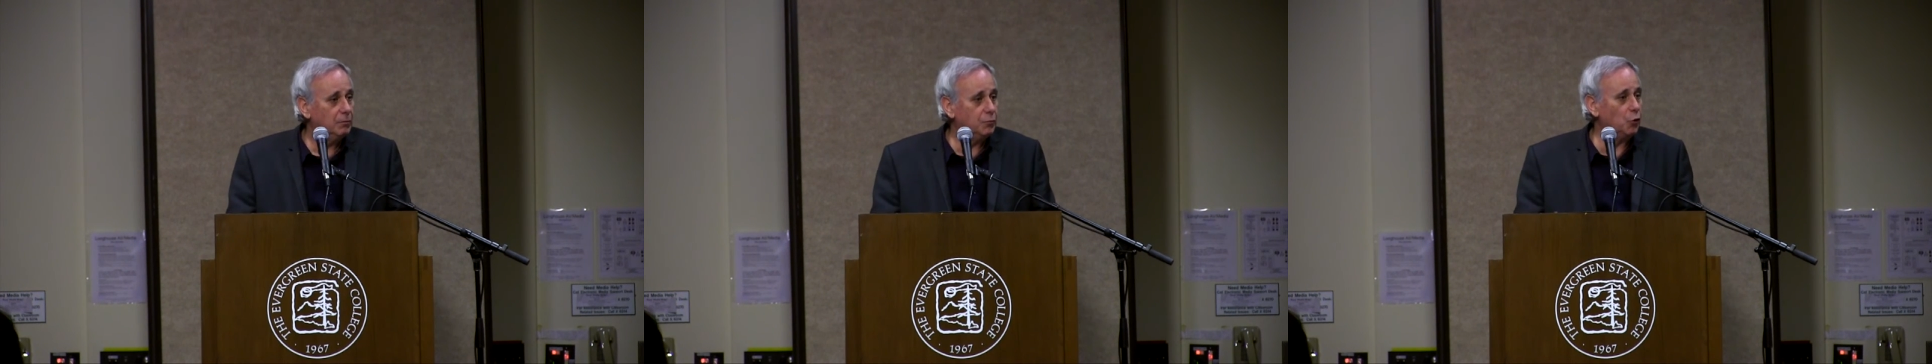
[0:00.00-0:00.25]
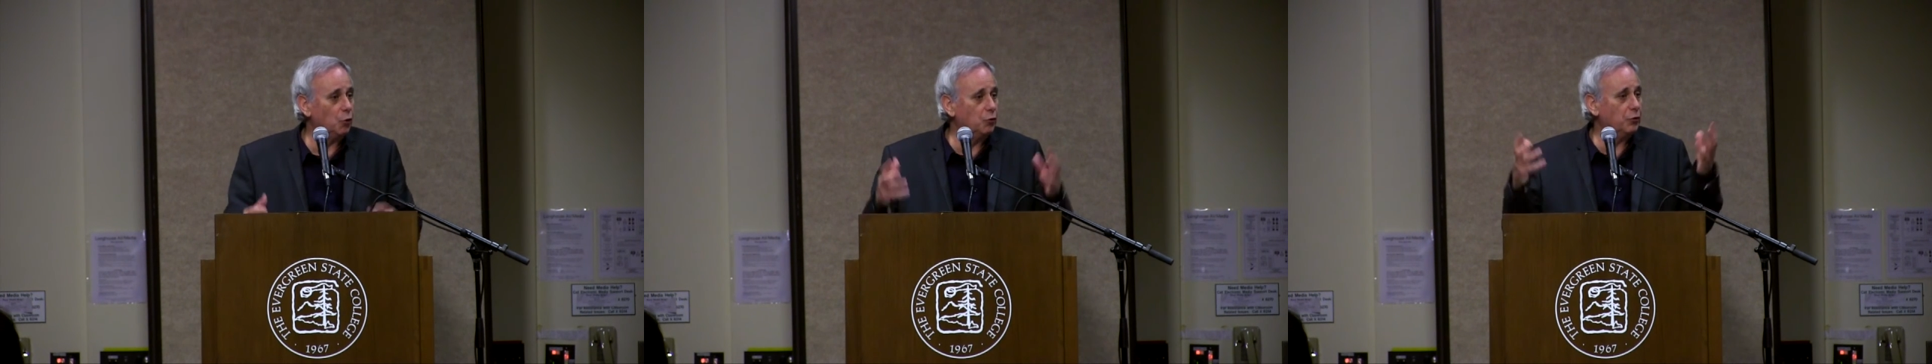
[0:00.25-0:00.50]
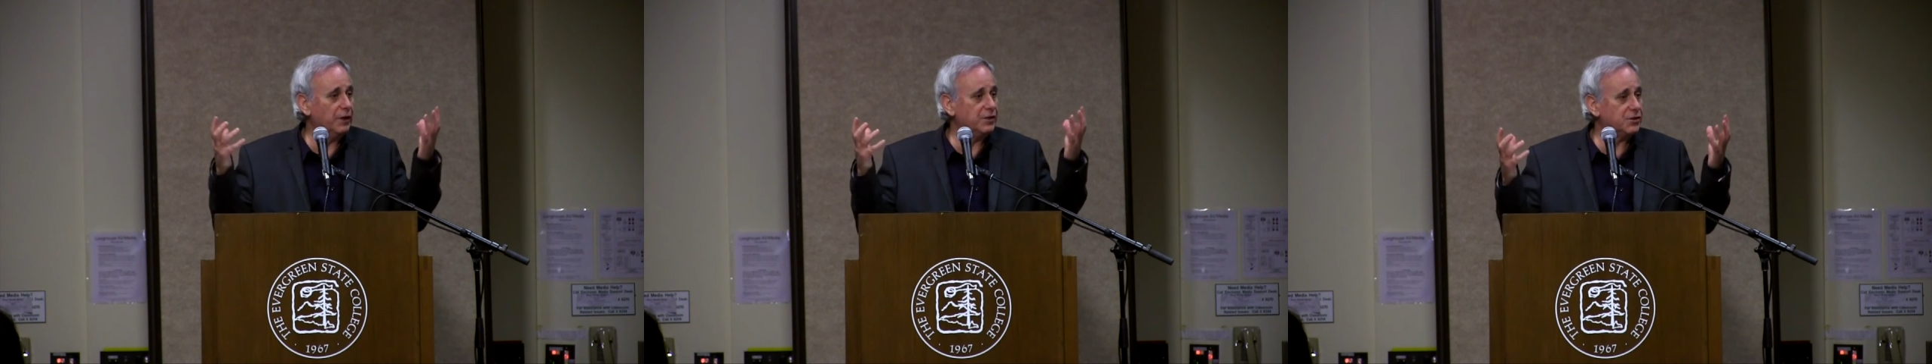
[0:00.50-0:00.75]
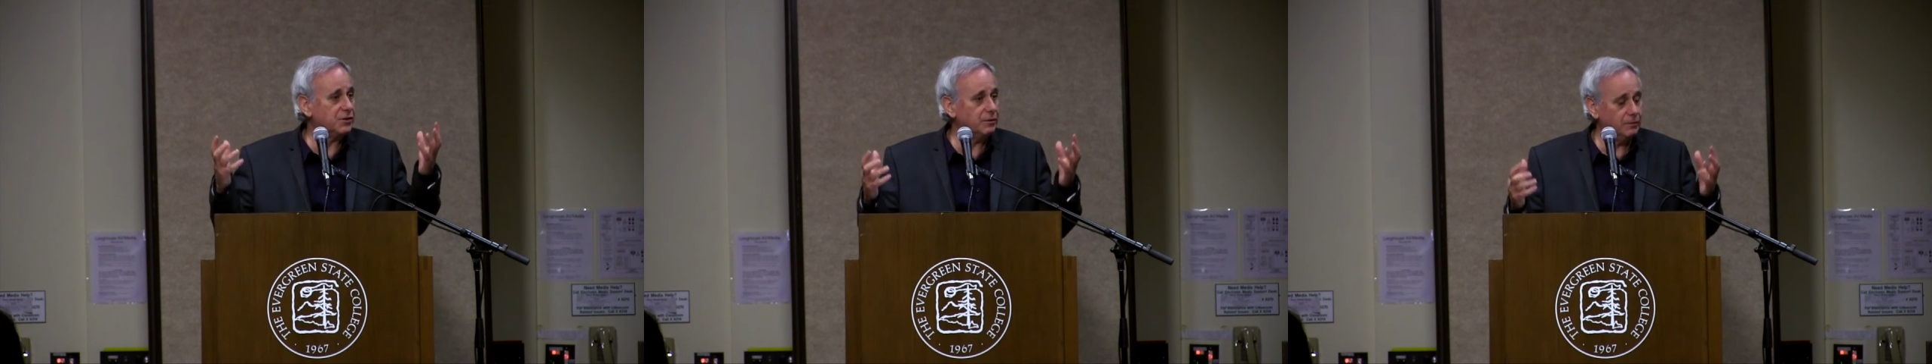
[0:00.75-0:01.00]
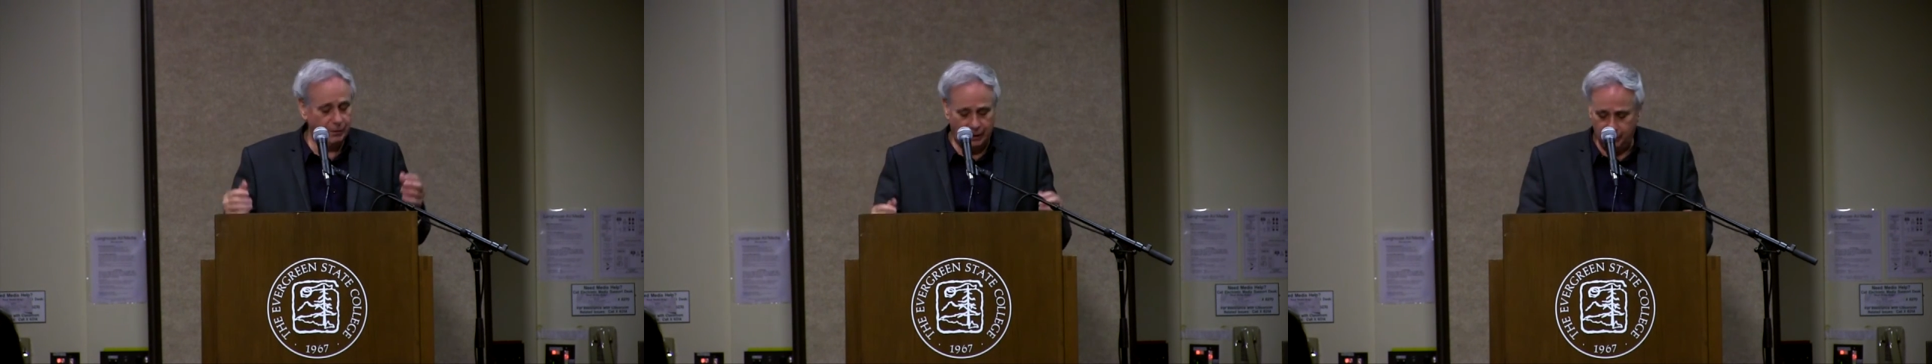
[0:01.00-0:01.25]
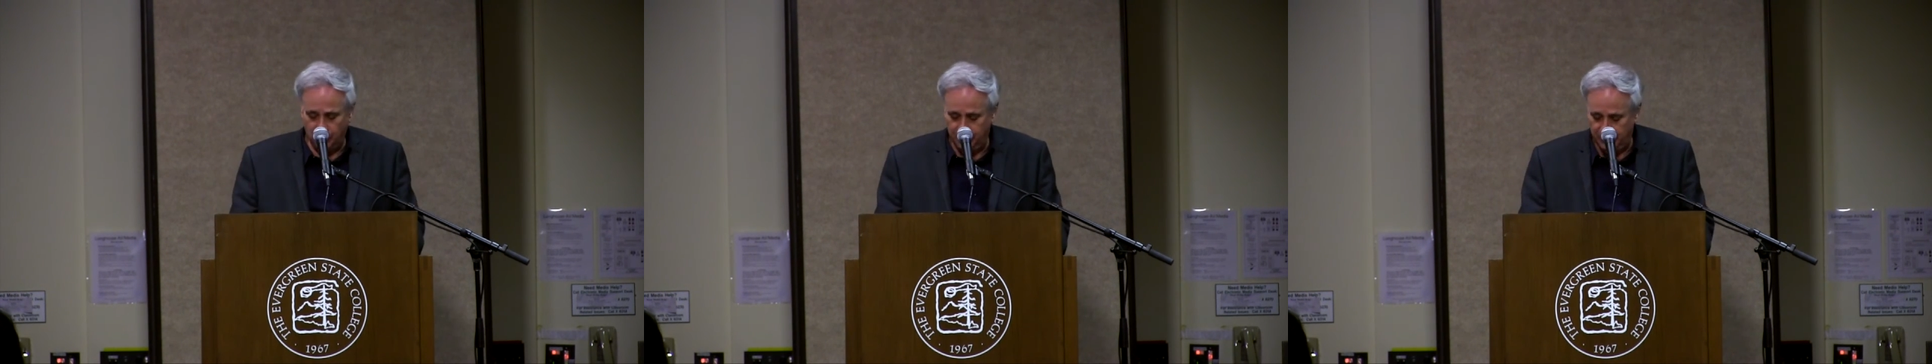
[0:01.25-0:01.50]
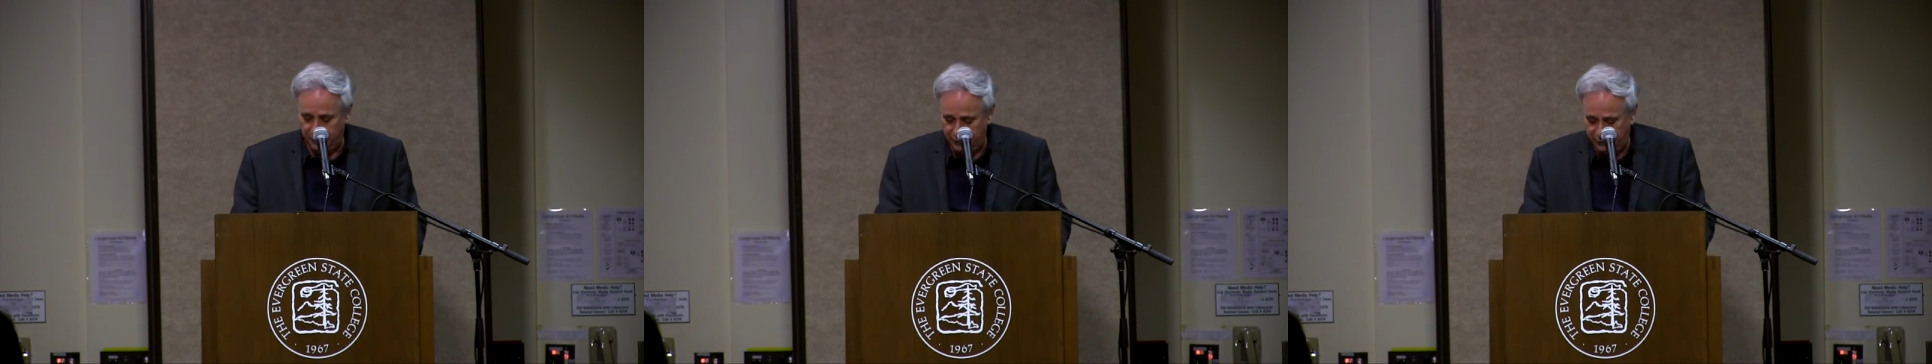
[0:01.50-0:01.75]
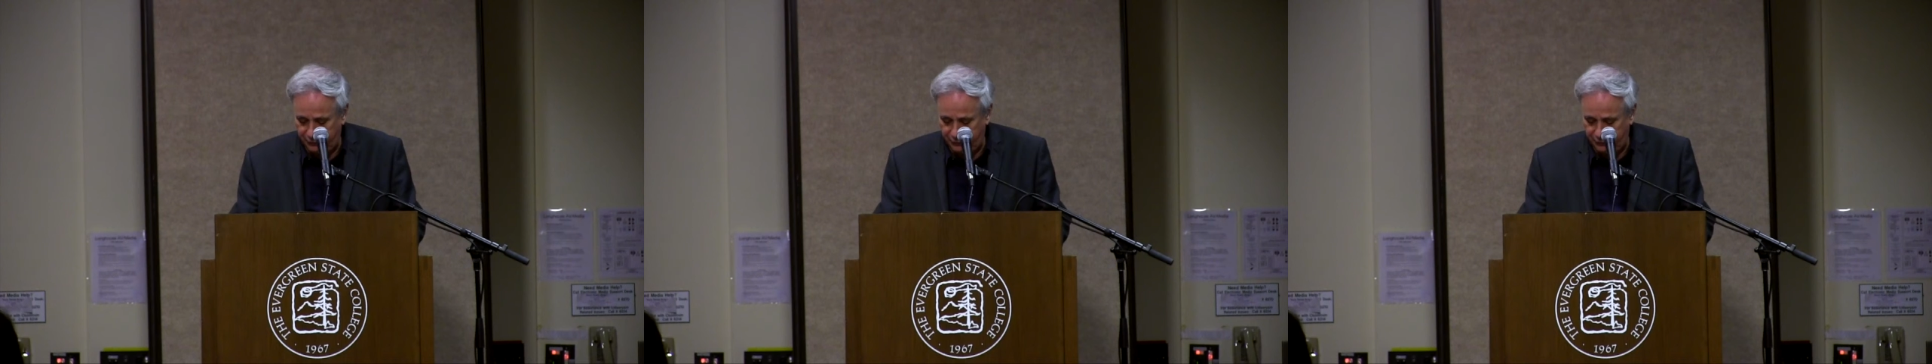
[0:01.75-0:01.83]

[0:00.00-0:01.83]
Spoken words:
progress, and modernity.